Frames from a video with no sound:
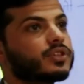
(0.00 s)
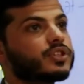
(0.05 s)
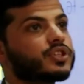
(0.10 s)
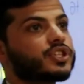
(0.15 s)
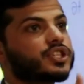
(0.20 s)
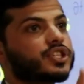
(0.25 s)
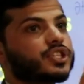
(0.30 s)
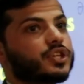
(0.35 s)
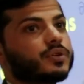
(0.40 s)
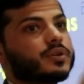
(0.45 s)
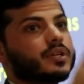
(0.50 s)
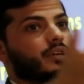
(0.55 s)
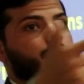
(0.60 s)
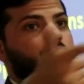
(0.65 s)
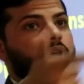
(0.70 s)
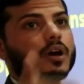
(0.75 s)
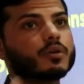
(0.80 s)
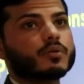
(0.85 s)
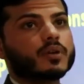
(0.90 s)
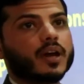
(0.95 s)
Student of
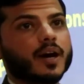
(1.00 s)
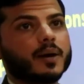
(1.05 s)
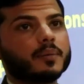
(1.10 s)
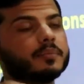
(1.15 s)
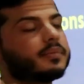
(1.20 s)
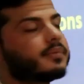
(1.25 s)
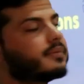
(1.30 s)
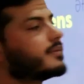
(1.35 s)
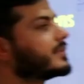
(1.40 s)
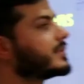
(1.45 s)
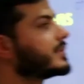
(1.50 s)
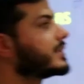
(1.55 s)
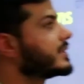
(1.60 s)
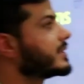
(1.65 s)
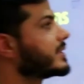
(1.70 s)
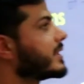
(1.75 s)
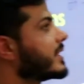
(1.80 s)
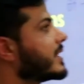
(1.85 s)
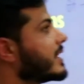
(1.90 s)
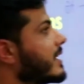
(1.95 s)
Oakham.
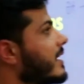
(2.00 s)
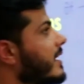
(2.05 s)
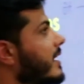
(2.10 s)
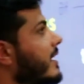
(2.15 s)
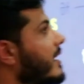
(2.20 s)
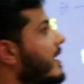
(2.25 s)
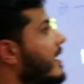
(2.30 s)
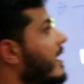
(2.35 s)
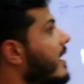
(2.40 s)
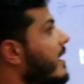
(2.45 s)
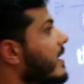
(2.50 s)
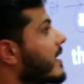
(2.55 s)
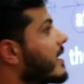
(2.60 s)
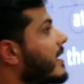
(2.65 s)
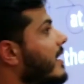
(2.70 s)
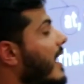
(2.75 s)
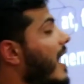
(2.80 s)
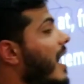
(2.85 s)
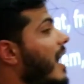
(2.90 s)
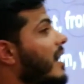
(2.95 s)

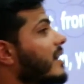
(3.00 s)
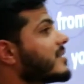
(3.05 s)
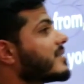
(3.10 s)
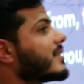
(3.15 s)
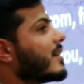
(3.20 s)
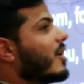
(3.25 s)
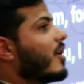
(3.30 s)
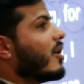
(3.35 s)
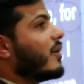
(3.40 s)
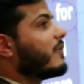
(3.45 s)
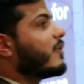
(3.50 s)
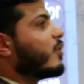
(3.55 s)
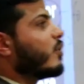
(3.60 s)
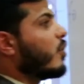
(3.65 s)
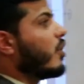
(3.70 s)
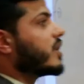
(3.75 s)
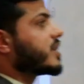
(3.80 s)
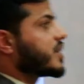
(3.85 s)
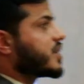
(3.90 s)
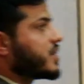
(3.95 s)
Glass
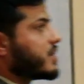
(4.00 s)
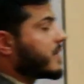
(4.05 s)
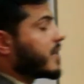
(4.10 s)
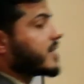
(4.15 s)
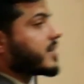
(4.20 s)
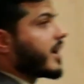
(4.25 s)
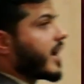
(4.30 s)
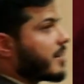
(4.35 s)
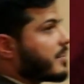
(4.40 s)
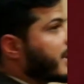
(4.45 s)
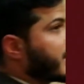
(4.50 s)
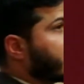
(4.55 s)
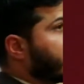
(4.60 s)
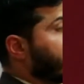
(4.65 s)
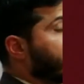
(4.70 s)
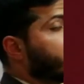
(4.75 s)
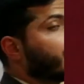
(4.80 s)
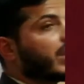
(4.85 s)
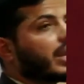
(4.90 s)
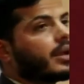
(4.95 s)
of water, two things are happening
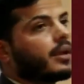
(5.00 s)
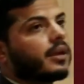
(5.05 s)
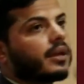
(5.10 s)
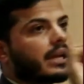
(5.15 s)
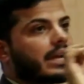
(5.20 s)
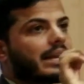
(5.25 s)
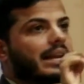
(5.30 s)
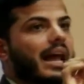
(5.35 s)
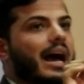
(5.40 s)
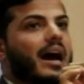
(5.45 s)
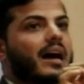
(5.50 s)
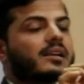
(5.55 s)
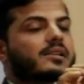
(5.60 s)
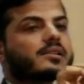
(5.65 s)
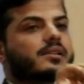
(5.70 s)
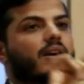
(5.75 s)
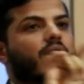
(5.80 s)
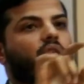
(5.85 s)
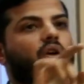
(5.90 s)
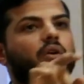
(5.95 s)
here.
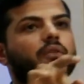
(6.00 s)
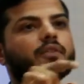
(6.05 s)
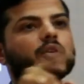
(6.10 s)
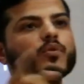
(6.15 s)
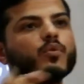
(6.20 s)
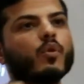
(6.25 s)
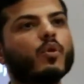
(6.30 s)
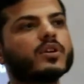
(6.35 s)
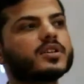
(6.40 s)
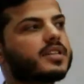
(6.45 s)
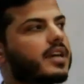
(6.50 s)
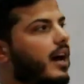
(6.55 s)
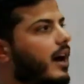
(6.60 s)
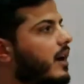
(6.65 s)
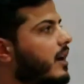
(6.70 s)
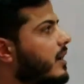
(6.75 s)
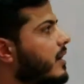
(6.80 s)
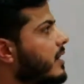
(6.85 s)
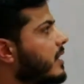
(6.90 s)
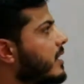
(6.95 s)
Glass of water.
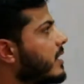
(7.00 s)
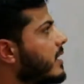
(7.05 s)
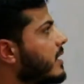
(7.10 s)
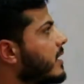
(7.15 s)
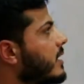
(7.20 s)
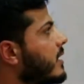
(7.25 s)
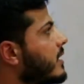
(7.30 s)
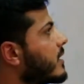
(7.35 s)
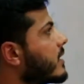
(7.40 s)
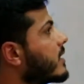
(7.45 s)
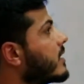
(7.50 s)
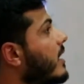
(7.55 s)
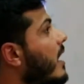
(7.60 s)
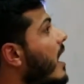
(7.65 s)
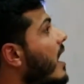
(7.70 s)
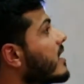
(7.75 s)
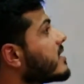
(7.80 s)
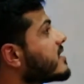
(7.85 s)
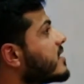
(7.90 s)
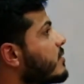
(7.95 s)

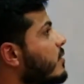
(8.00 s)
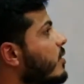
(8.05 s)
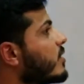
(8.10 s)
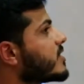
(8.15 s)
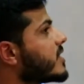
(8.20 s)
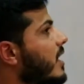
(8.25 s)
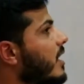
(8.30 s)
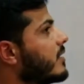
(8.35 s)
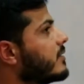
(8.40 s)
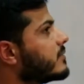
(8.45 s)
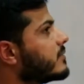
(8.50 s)
Glass of water.